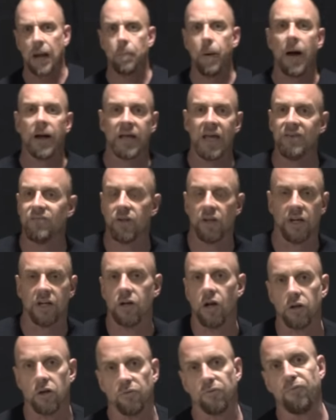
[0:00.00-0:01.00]
I probably gave you like
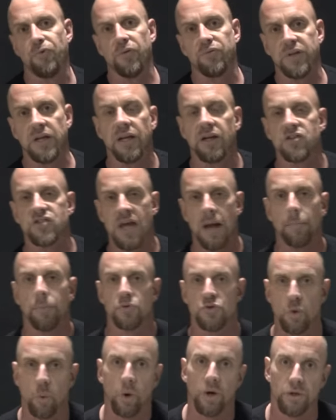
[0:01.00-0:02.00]
another 15
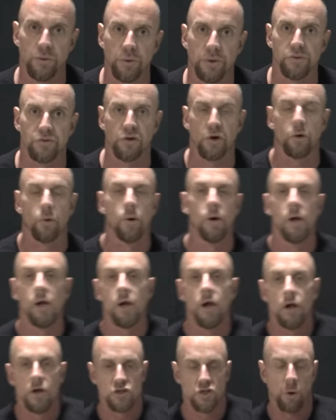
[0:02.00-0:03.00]
examples of what you can do.
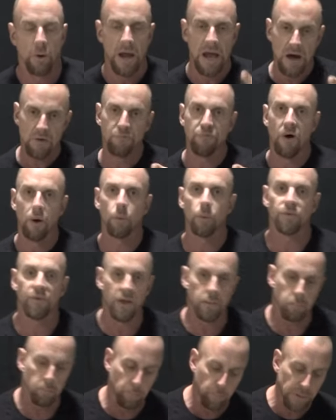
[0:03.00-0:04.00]
So have fun with
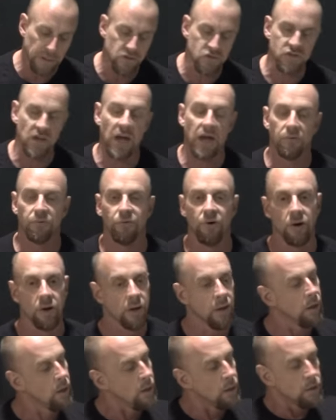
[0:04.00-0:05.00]
it, be safe,
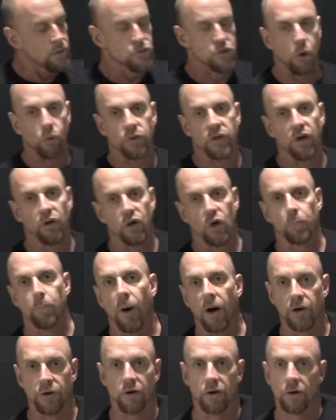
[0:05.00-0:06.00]
don't kill your
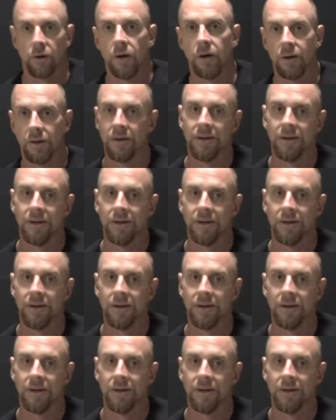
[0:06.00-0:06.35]
partner,